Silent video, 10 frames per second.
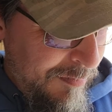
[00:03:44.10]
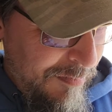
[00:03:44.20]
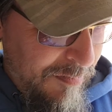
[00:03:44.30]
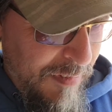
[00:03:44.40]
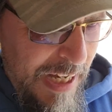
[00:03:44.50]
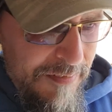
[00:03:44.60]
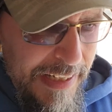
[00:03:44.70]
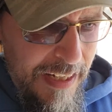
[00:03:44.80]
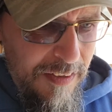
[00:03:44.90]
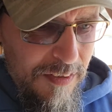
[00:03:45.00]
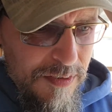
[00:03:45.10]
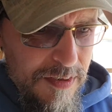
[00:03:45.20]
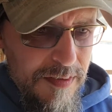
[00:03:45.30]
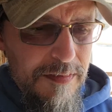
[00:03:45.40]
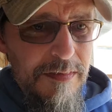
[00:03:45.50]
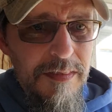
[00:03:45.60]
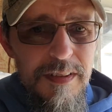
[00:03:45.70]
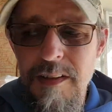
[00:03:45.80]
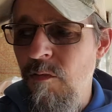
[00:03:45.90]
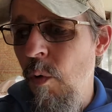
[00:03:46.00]
5 gallons
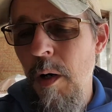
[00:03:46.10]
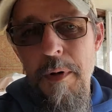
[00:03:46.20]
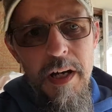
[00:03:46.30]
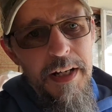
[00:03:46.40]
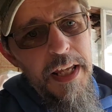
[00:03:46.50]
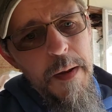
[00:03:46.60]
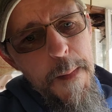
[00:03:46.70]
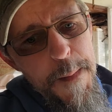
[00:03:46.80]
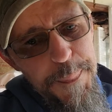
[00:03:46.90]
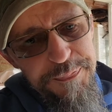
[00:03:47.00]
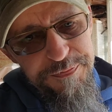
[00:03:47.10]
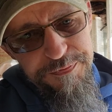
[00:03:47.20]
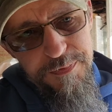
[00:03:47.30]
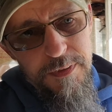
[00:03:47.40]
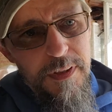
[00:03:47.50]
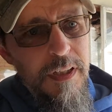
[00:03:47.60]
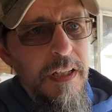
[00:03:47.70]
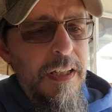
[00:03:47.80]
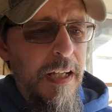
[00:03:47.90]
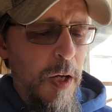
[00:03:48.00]
of warm honey
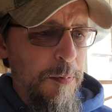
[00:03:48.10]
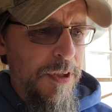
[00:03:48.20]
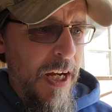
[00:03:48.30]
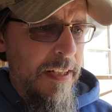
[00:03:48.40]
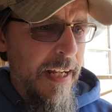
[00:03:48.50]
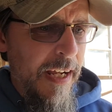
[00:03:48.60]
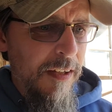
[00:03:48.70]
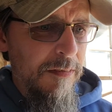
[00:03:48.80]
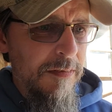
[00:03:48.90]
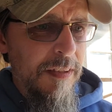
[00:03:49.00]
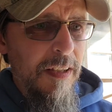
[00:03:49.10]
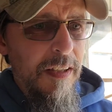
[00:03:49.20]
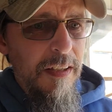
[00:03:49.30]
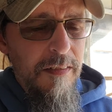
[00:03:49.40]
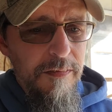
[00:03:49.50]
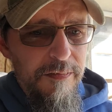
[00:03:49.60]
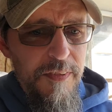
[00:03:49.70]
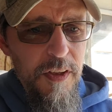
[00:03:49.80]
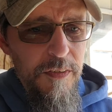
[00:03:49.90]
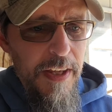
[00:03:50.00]
upside down,
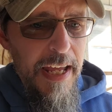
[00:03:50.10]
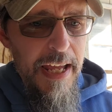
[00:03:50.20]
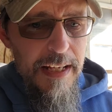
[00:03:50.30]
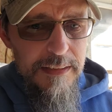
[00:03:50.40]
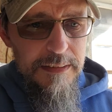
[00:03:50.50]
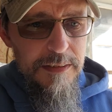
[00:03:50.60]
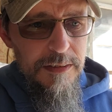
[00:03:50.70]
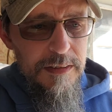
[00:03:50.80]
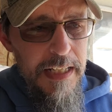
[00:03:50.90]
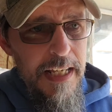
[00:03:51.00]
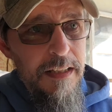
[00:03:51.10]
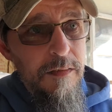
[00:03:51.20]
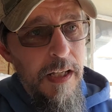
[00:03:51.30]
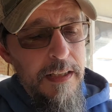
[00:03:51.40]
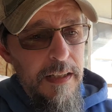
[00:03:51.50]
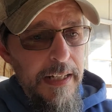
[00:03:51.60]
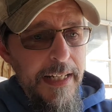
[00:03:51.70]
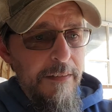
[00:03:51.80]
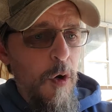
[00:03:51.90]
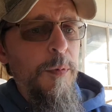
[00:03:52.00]
filled that, and like I
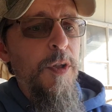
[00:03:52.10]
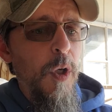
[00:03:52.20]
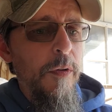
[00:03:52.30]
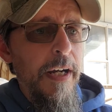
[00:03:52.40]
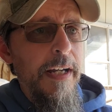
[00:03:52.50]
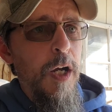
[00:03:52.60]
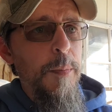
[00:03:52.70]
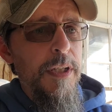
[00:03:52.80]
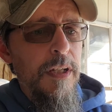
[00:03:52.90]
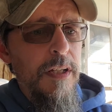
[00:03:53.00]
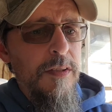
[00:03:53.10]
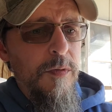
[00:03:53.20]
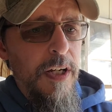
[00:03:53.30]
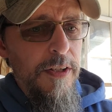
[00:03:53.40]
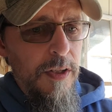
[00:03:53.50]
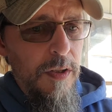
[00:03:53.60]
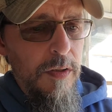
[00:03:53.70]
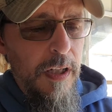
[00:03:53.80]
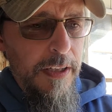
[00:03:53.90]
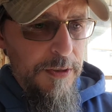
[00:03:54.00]
can't even open the door right now, because when I do,
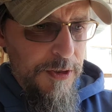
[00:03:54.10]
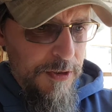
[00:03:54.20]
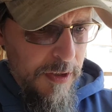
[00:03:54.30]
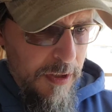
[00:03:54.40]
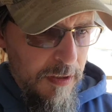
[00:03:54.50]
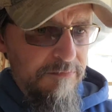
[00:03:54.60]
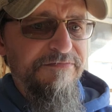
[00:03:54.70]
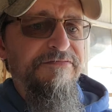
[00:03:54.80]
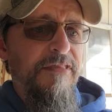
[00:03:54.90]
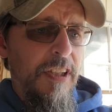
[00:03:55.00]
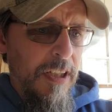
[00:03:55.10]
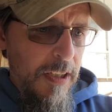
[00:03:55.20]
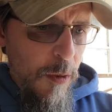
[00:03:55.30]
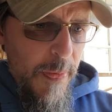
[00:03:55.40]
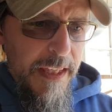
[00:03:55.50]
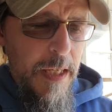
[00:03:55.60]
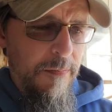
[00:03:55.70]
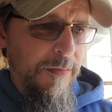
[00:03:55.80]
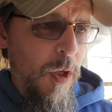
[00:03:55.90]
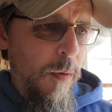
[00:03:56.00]
honey's just gonna keep
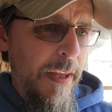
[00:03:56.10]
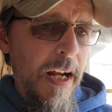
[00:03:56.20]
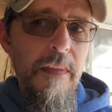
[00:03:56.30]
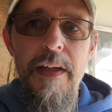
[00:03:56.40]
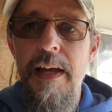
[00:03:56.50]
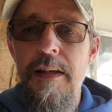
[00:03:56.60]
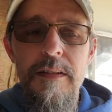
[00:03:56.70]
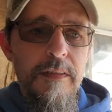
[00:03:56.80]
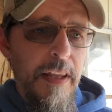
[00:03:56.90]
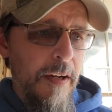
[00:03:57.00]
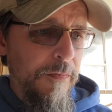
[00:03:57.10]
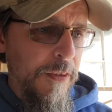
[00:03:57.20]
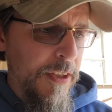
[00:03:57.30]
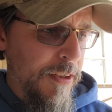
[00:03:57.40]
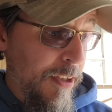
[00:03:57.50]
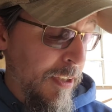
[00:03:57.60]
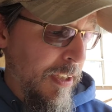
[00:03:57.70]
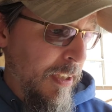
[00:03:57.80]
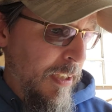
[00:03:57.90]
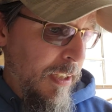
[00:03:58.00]
flowing out of that freezer.
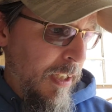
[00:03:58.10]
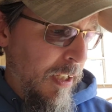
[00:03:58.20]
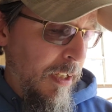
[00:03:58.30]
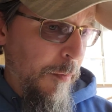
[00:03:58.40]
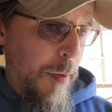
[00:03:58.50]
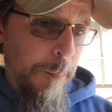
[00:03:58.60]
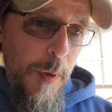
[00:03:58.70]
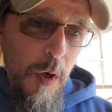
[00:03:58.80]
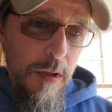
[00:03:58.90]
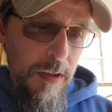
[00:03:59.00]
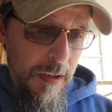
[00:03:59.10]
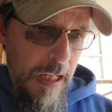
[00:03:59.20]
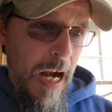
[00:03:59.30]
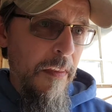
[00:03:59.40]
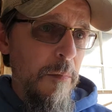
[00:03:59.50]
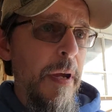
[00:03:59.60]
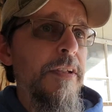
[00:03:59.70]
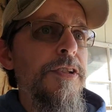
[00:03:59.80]
It broke a lot of the mason